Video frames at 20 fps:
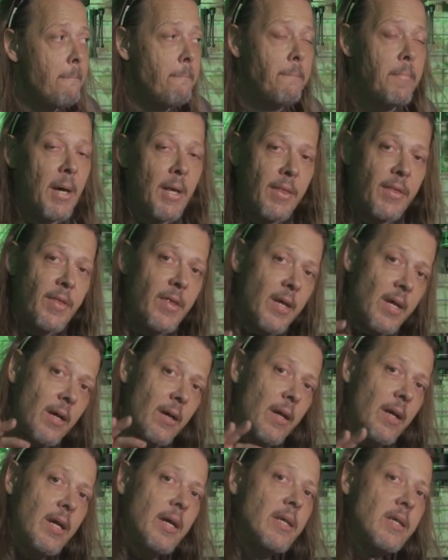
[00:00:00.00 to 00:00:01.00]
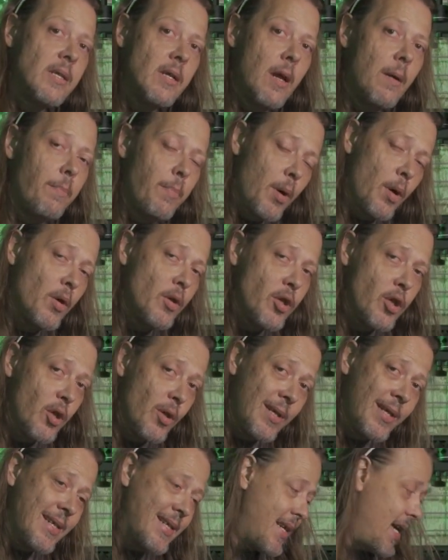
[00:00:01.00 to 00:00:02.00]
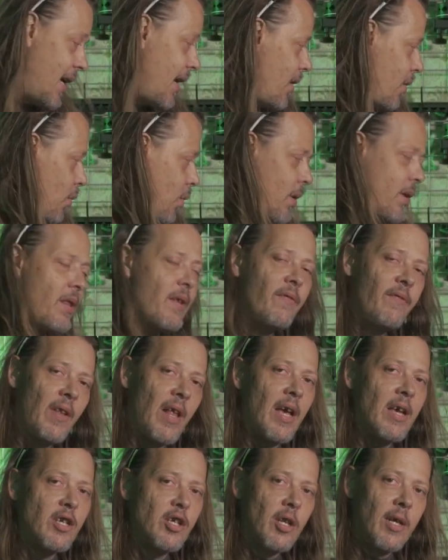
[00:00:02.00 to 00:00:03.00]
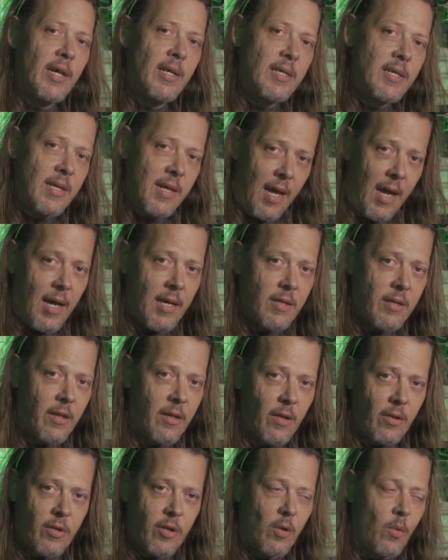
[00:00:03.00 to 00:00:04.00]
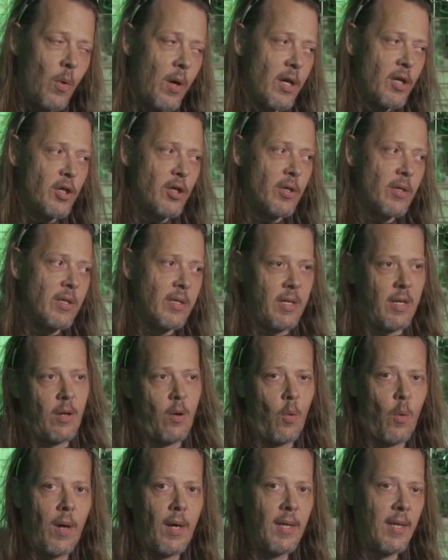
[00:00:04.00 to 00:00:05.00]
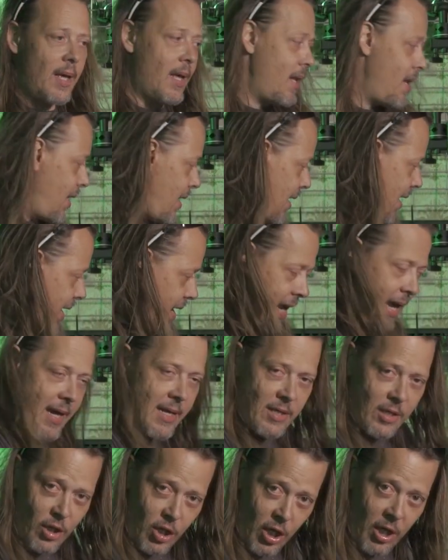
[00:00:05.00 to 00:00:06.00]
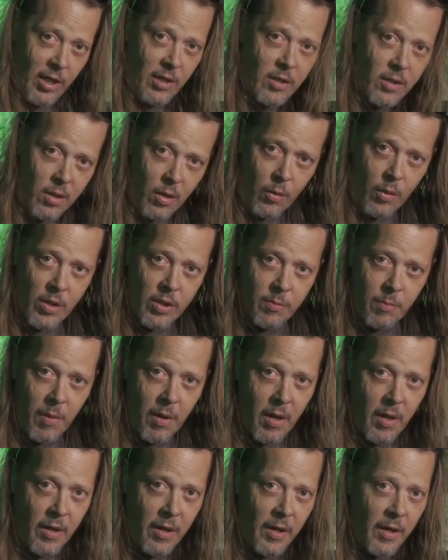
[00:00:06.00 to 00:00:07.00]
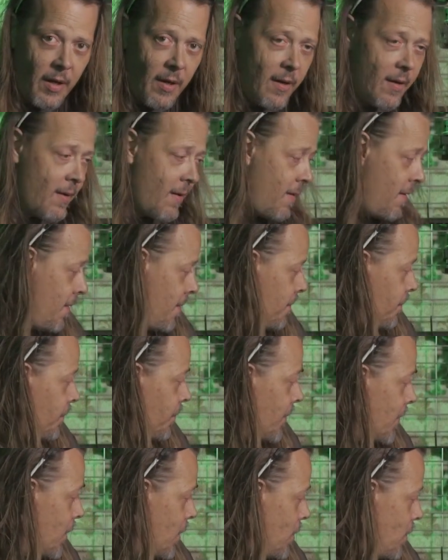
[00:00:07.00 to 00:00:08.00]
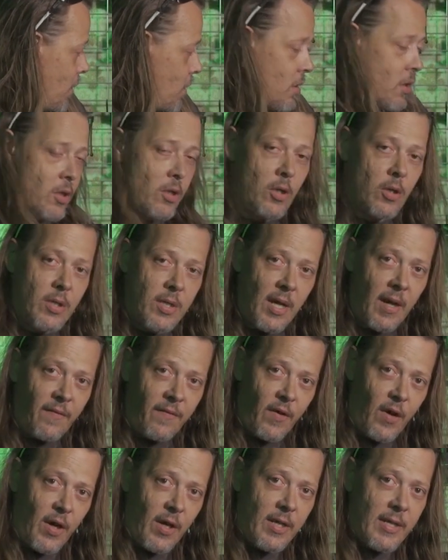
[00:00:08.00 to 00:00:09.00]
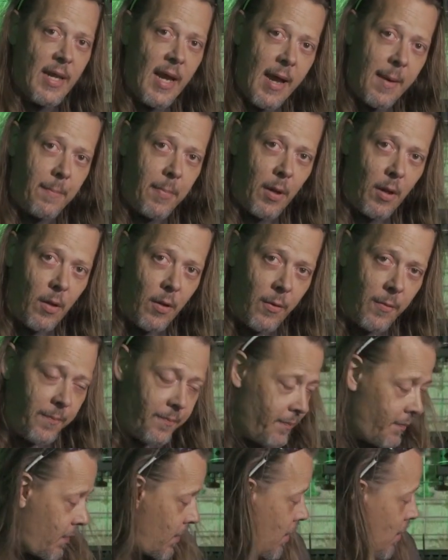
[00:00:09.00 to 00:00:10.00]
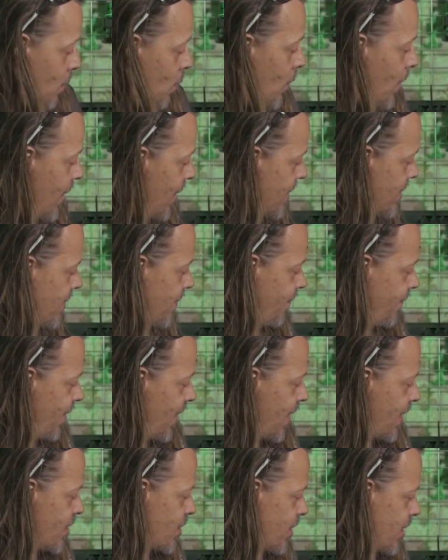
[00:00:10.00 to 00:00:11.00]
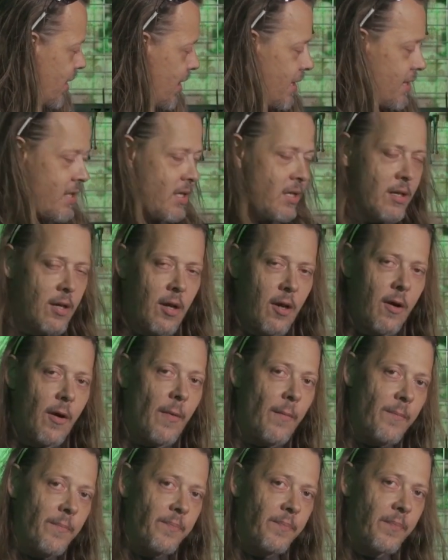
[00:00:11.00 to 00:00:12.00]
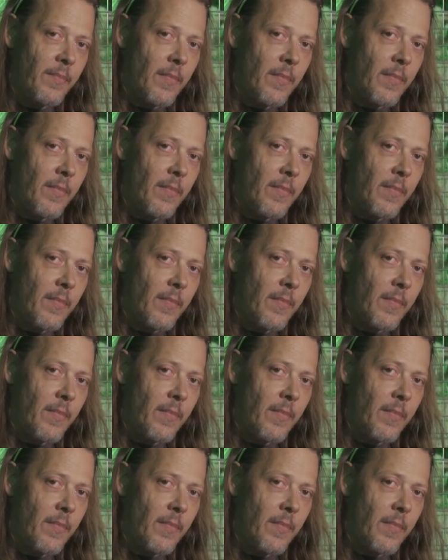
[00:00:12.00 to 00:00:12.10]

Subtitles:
But there is an approach you can take with the flashlights to ask those questions in a way that it has a chance to respond. So say, for example, we ask the flashlights, when